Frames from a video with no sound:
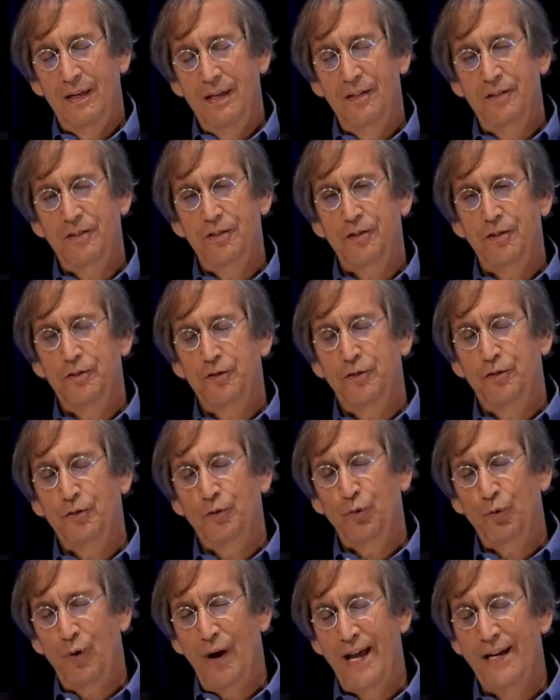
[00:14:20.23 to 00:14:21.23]
is to
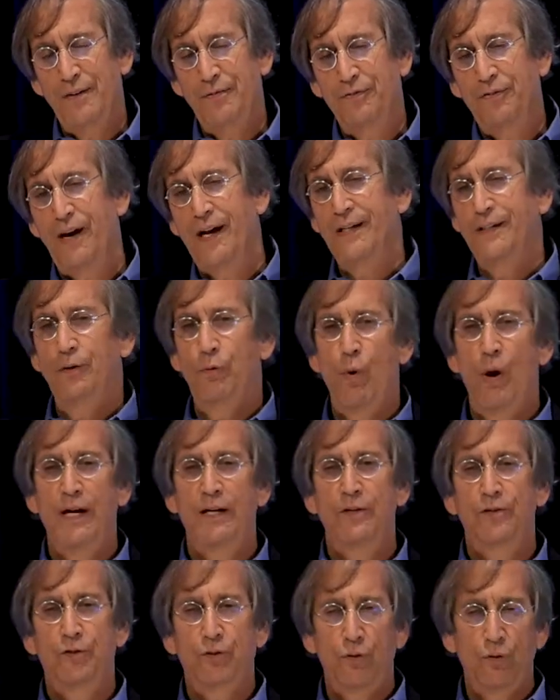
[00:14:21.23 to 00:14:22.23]
try to find a
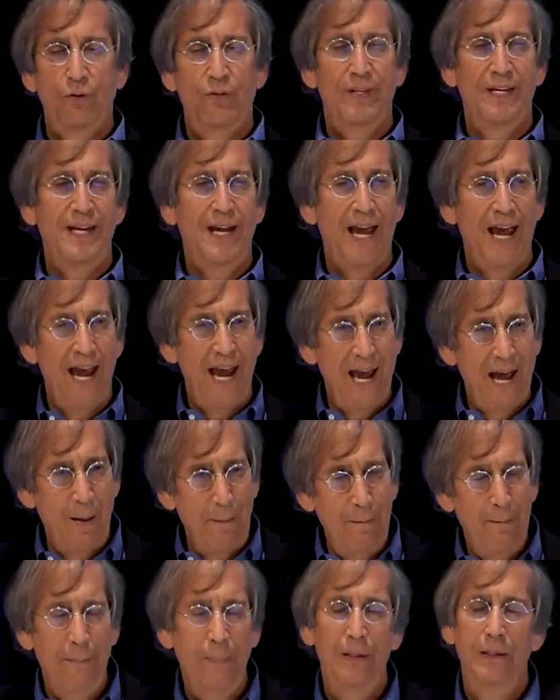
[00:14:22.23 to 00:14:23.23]
way to turn the
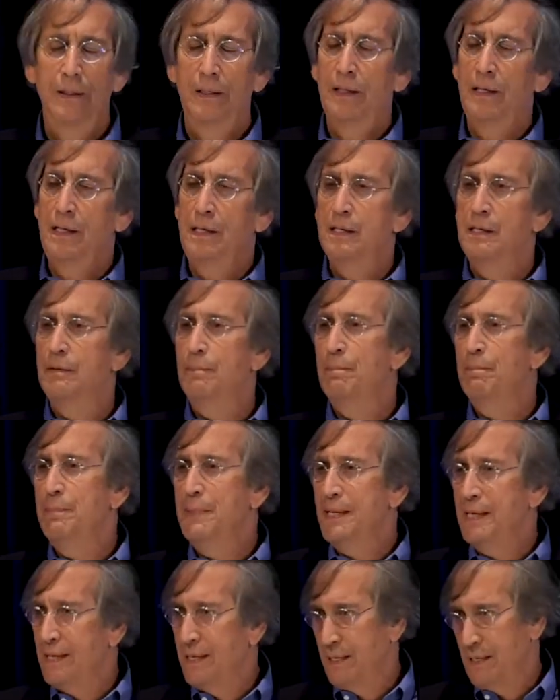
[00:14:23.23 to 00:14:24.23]
M in
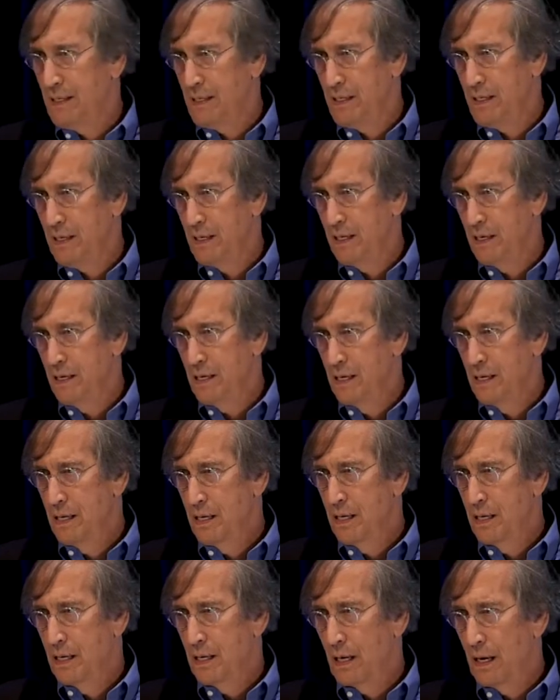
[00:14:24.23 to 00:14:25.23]
me
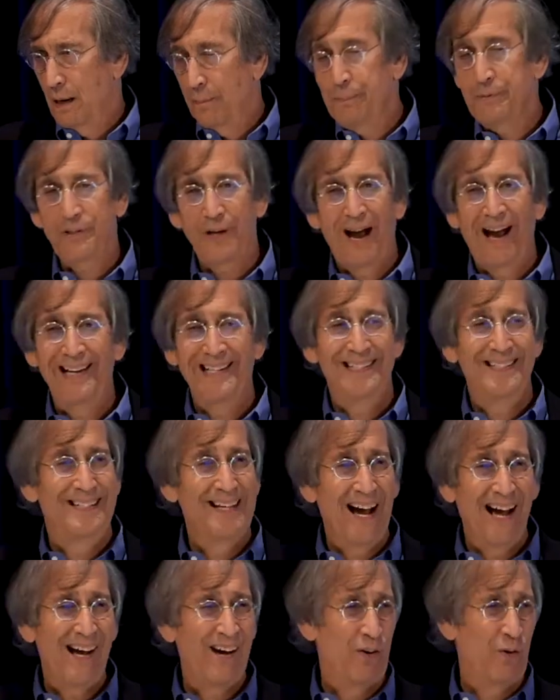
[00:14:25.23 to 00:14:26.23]
upside
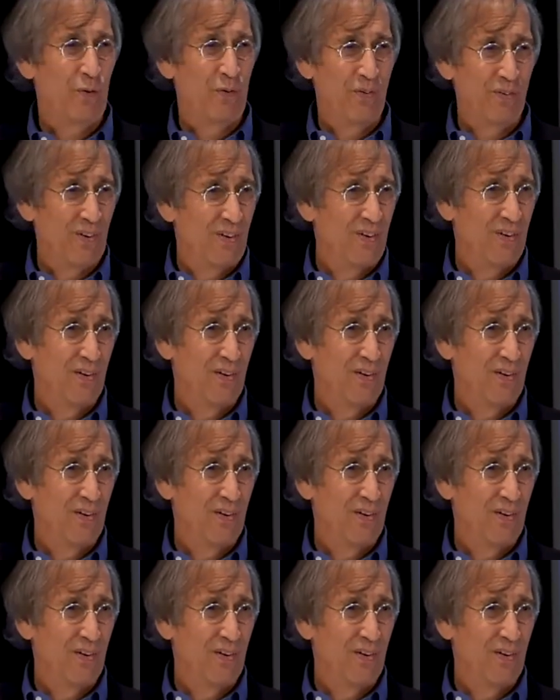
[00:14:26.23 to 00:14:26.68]
down